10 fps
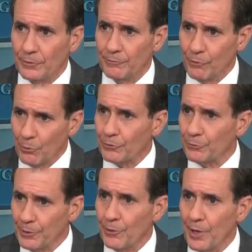Of course
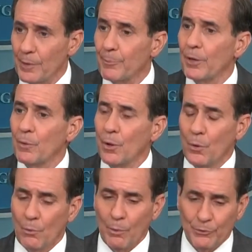we know that. But
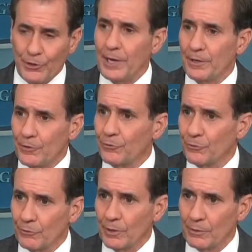what we're saying is
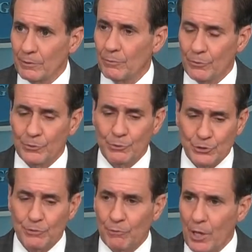that we
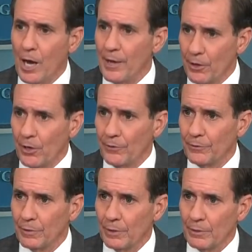shouldn't rely on